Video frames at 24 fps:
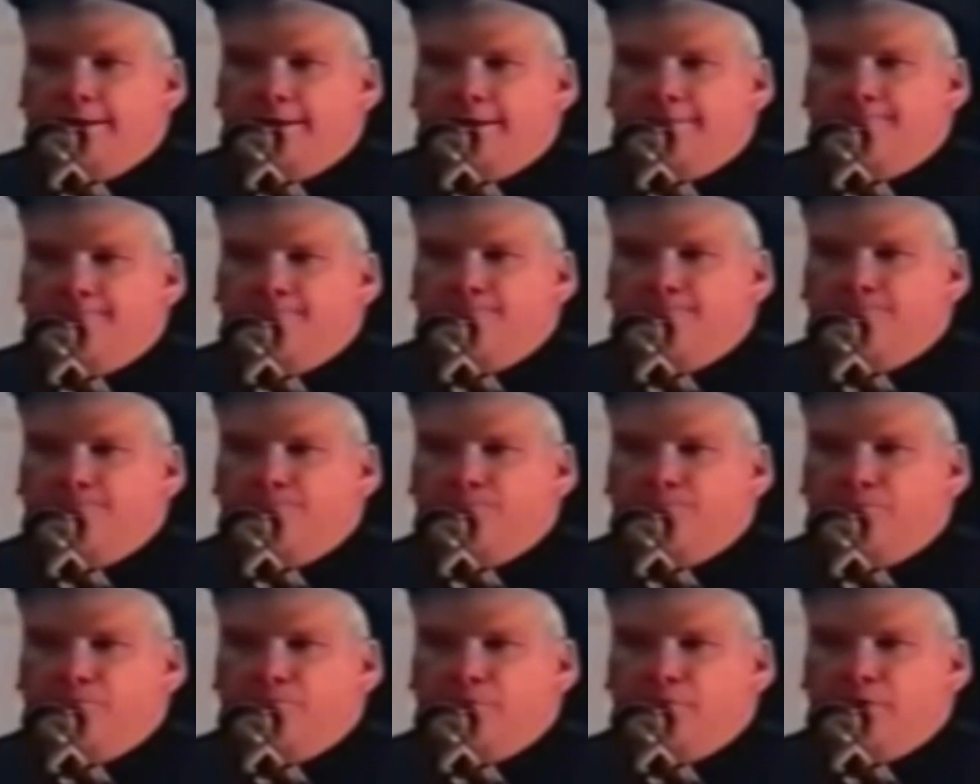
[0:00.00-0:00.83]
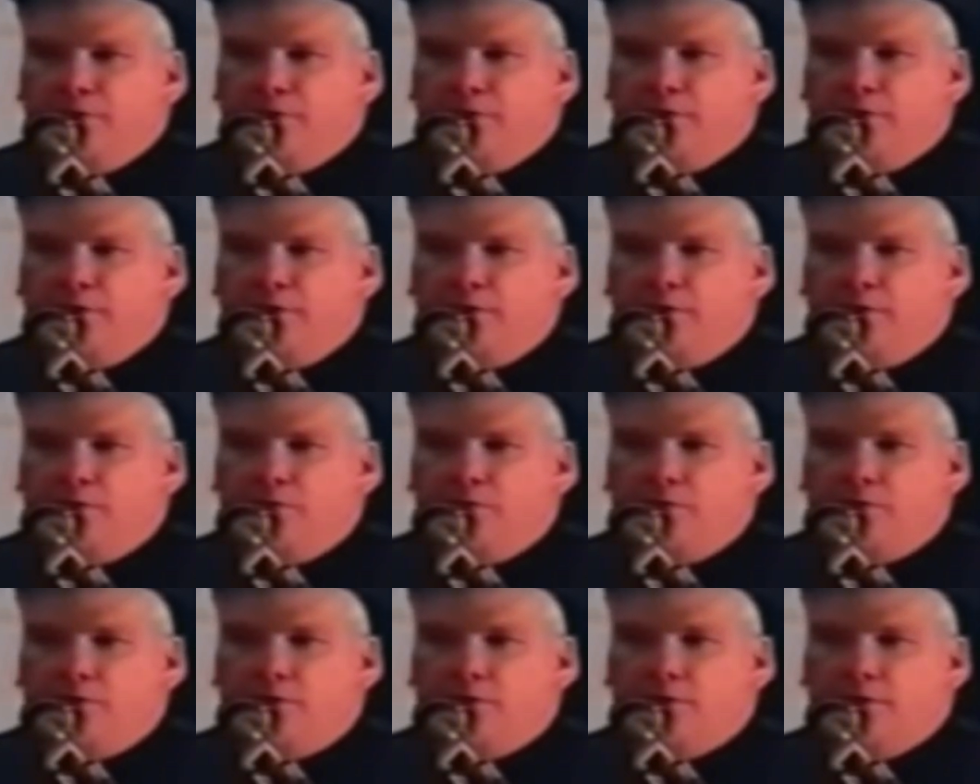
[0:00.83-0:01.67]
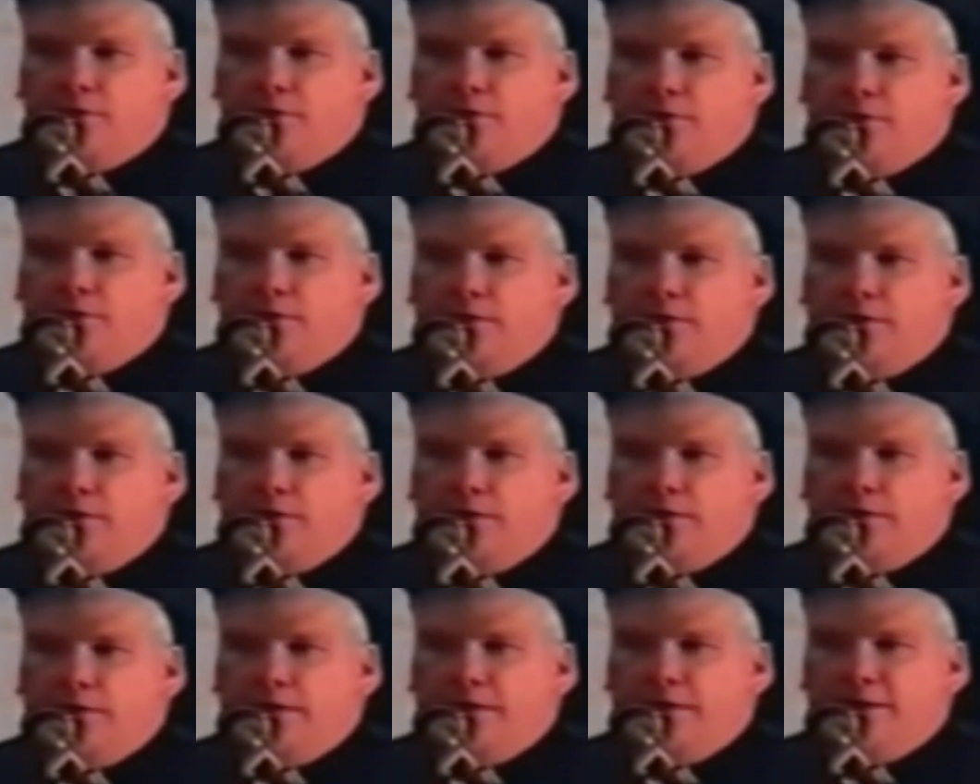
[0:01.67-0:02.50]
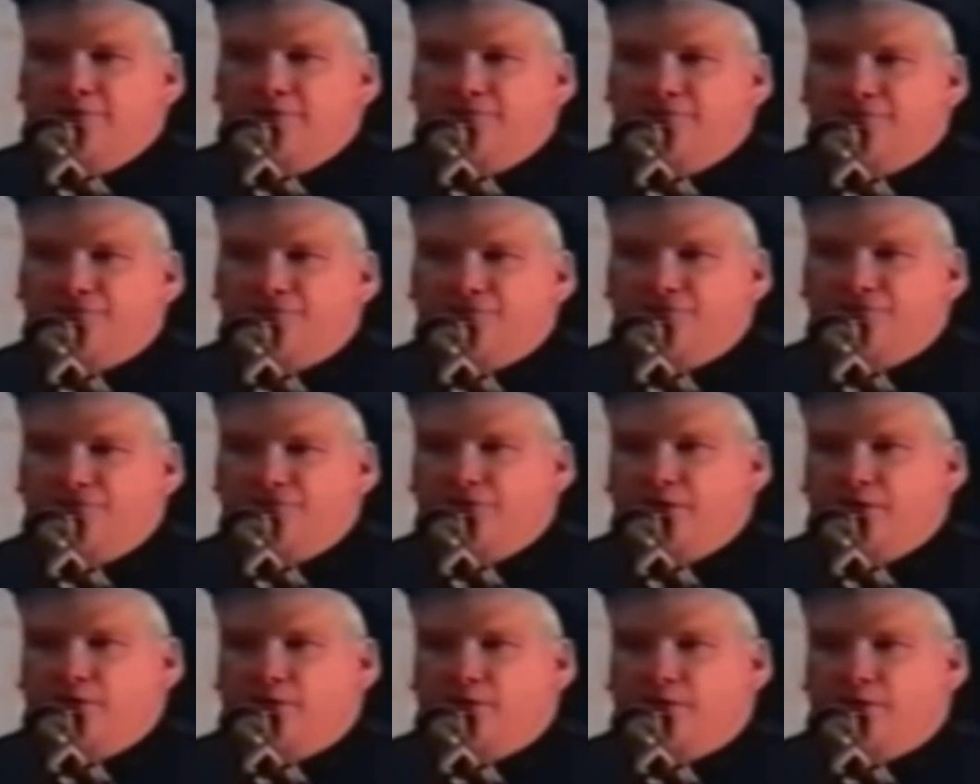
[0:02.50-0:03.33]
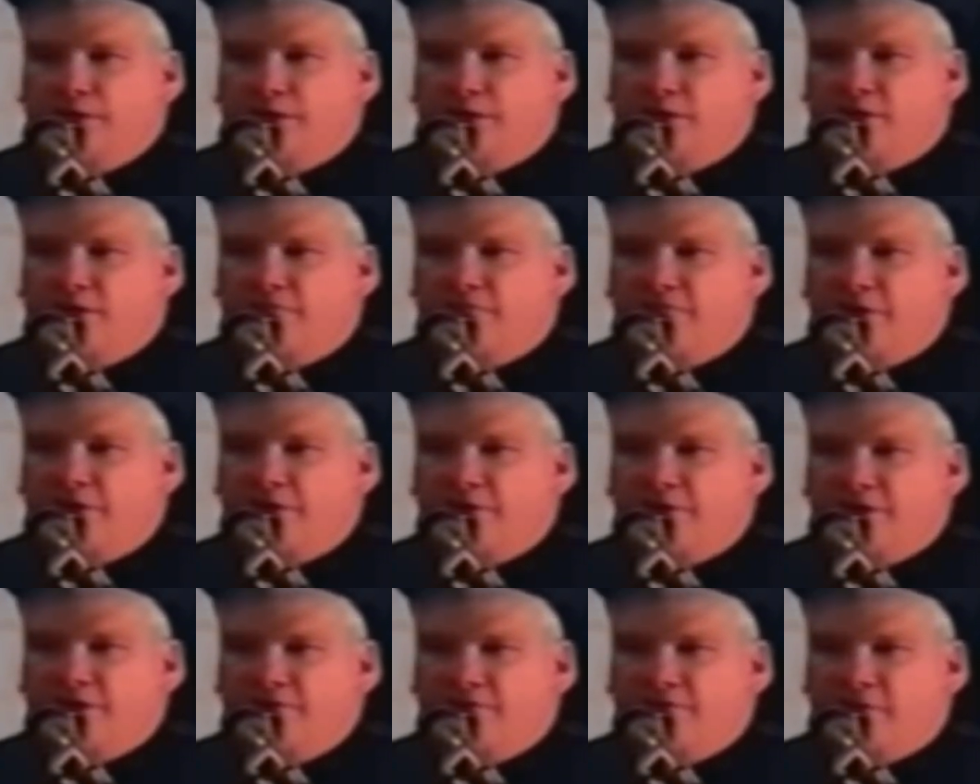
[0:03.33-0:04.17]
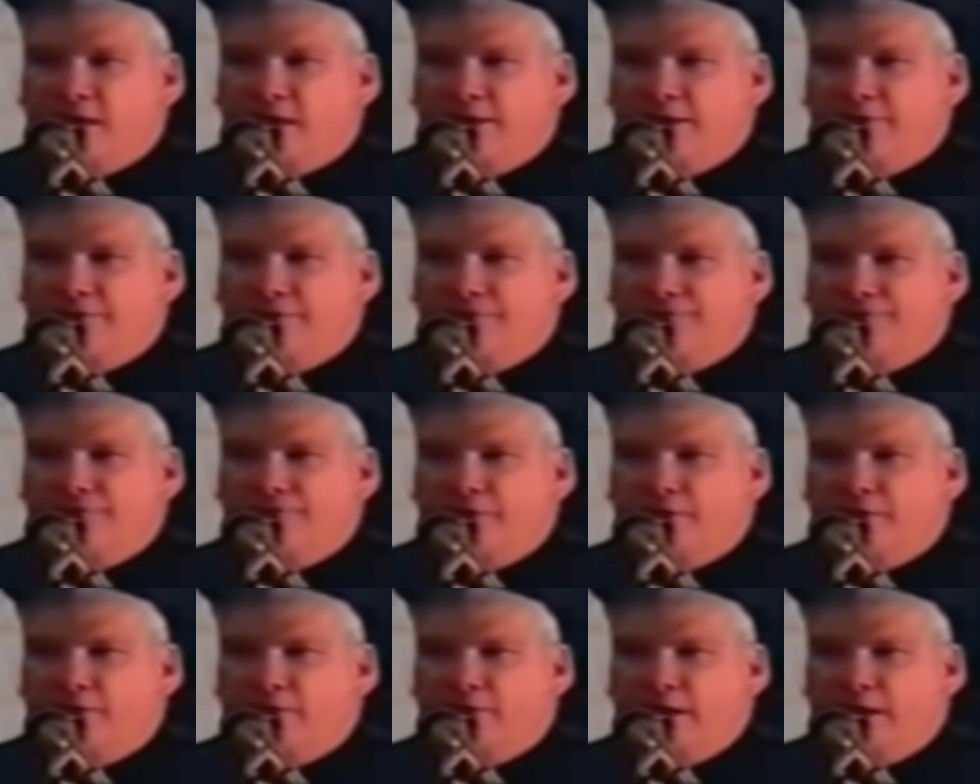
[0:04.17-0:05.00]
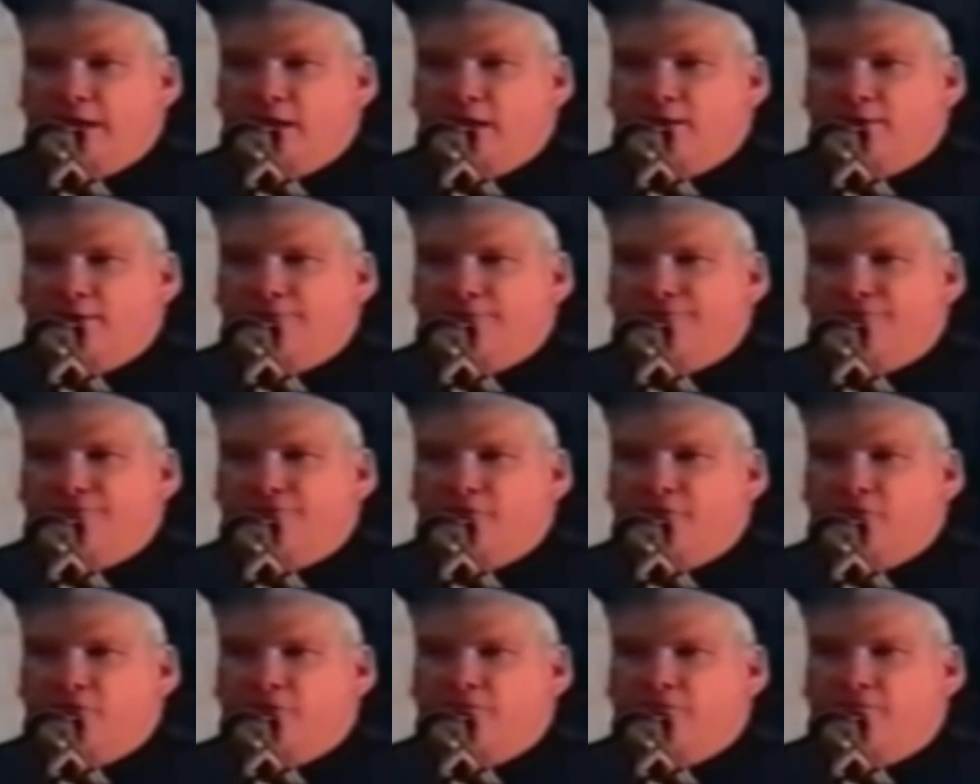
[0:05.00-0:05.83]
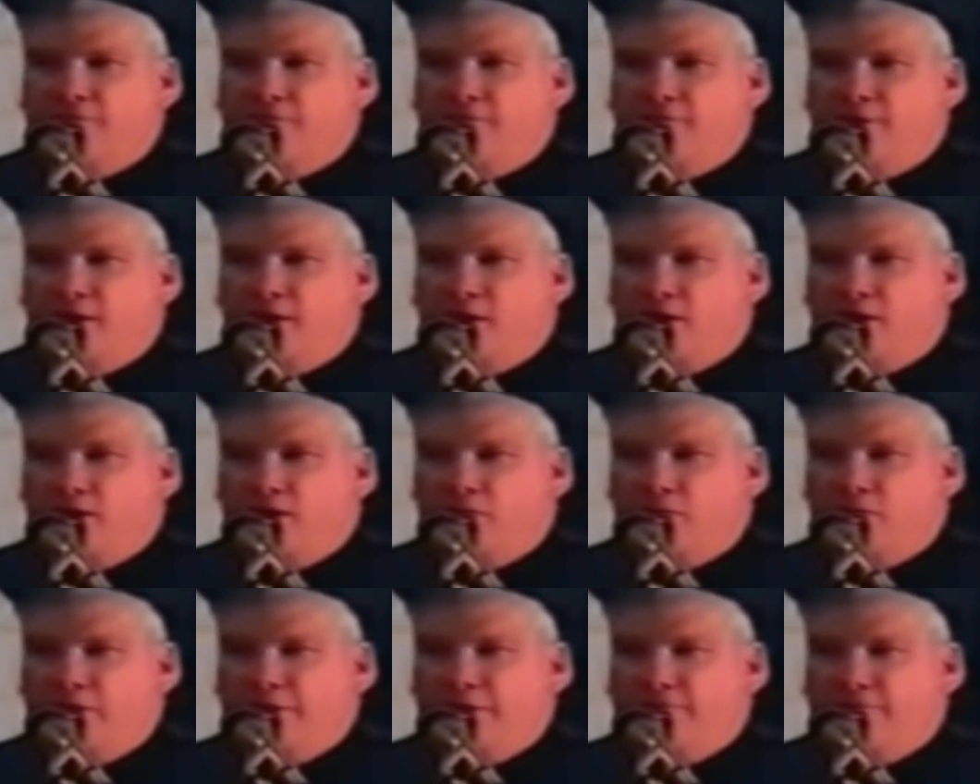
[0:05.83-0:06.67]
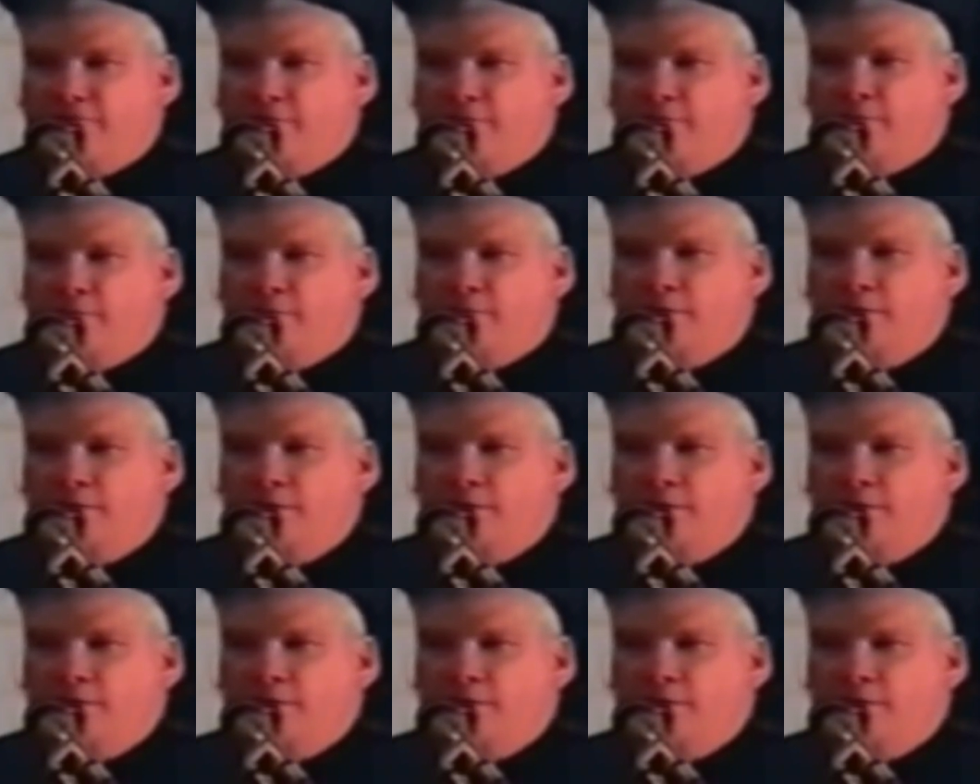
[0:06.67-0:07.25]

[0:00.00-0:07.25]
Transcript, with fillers: um, were instilled in our founding fathers that are now so far away from